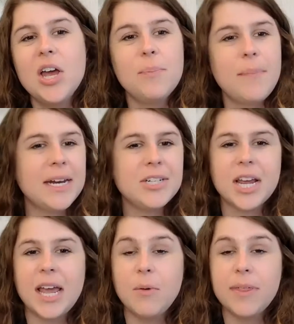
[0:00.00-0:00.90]

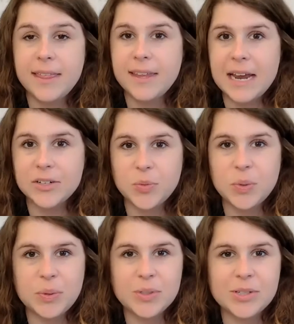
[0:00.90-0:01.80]
managing it within the actual
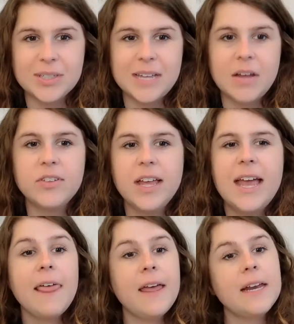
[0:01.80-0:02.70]
proposal itself.
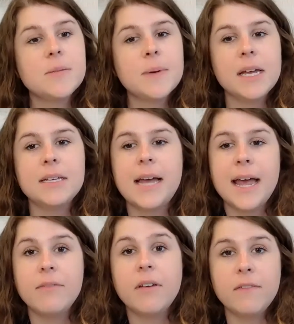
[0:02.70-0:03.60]
And that is because I
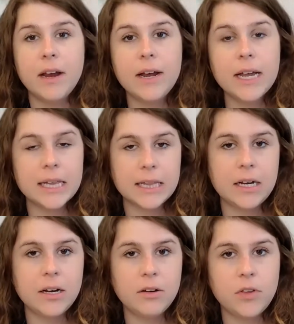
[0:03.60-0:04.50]
have a very
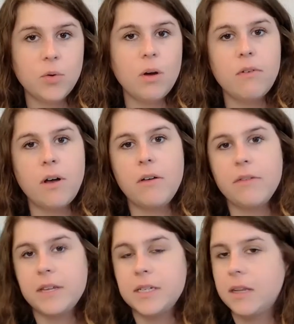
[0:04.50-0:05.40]
clear view of all of
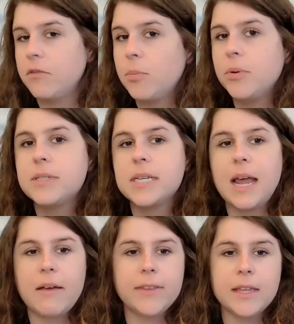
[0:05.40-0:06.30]
the deliverables and
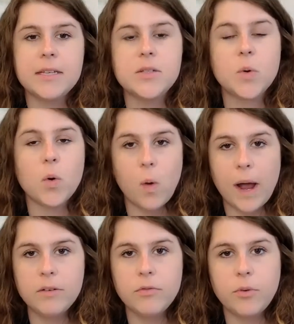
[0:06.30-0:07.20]
everything that's
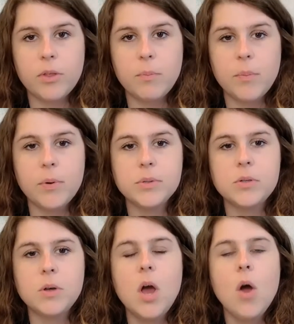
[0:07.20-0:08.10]
required for the
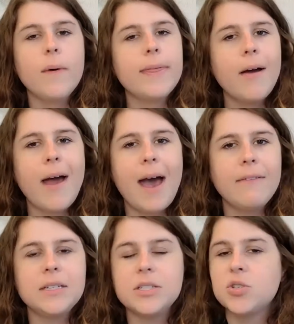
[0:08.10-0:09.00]
proposal without
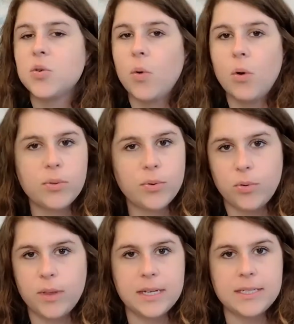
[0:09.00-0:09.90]
having to scroll
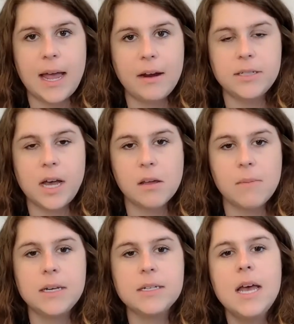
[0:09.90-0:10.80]
through the entire document.